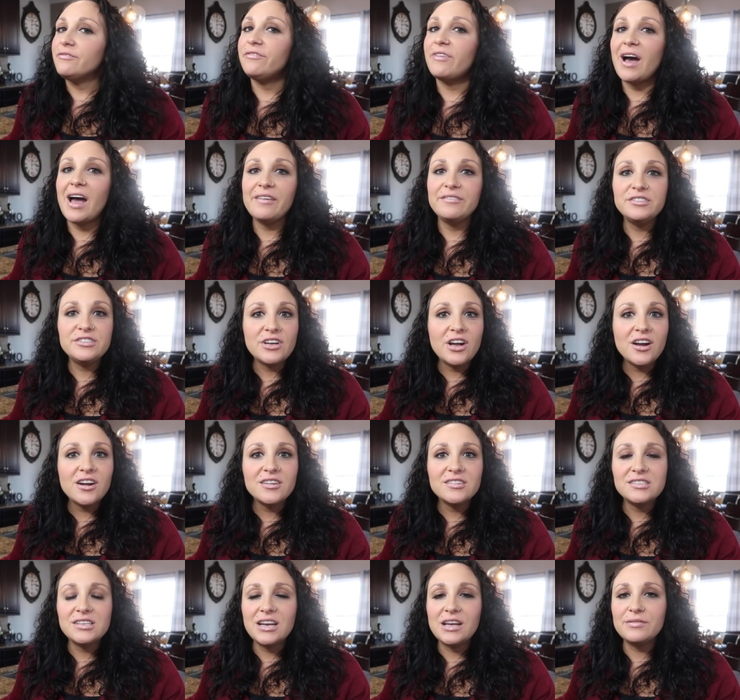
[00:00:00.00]
5
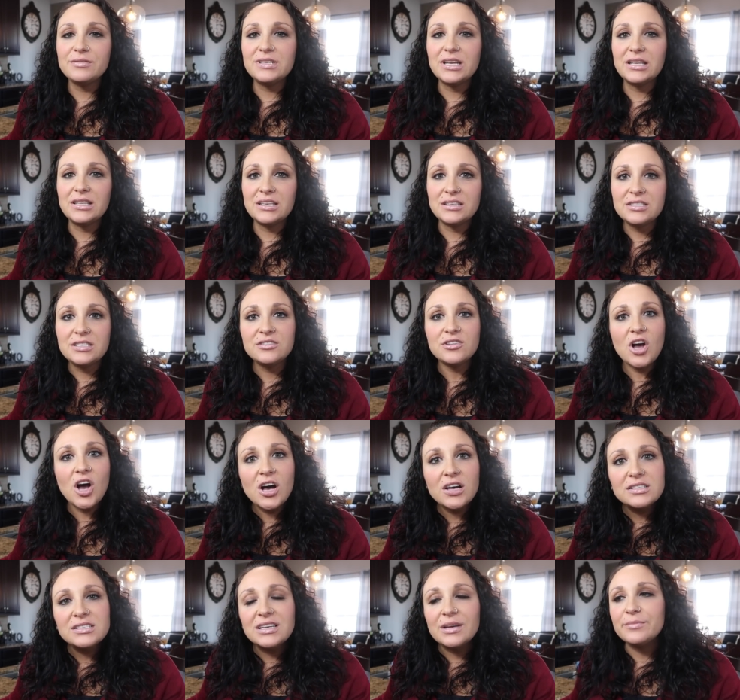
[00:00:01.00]
stars, and I was like, this is
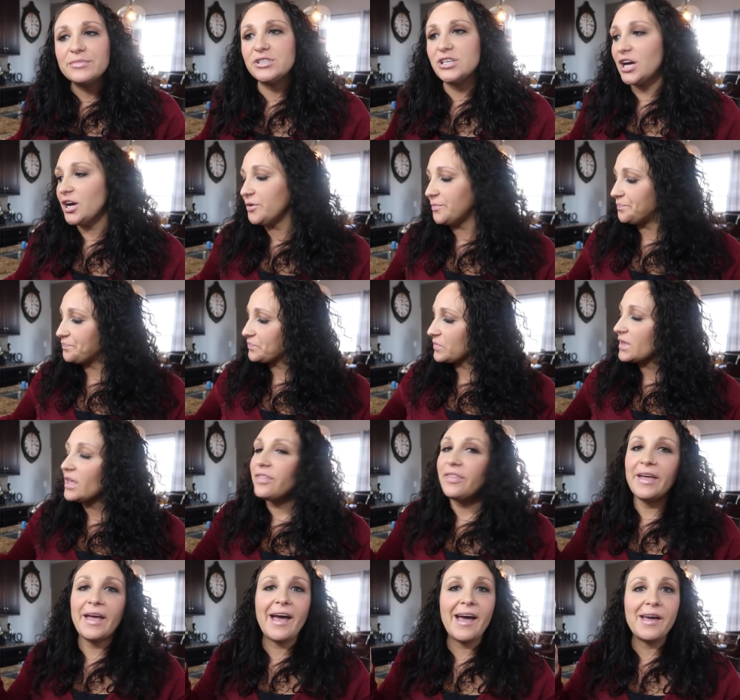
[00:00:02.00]
awesome. So they